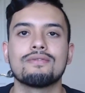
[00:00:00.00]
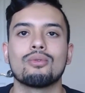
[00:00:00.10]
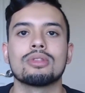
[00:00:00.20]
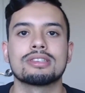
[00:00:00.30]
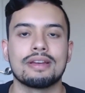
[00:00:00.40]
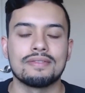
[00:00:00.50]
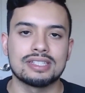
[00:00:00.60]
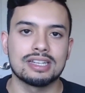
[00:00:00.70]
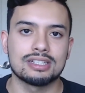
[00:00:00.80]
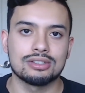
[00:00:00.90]
for the
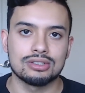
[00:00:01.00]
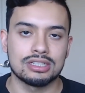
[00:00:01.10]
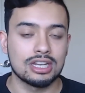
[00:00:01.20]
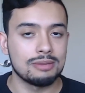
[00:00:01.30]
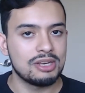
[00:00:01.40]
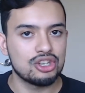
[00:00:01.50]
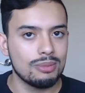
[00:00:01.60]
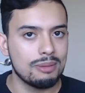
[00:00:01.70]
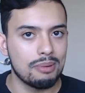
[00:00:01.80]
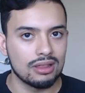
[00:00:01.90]
76ers. It's going to be
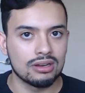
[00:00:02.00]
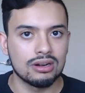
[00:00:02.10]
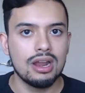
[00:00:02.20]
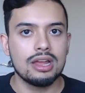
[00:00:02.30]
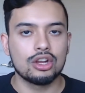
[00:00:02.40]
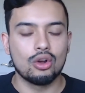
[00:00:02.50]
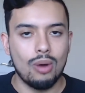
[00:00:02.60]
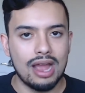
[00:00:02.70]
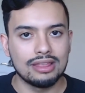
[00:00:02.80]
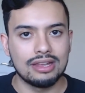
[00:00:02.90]
Jimmy Butler,
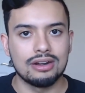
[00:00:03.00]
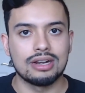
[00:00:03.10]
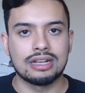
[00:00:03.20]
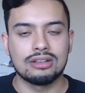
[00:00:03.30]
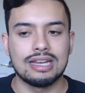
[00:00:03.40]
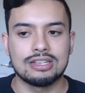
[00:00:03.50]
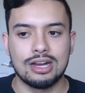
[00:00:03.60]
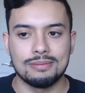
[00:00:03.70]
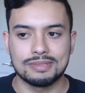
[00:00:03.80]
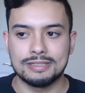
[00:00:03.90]
Kawhi Leonard, and Klay
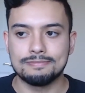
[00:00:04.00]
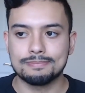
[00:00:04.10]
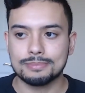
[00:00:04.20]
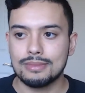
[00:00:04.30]
Thompson.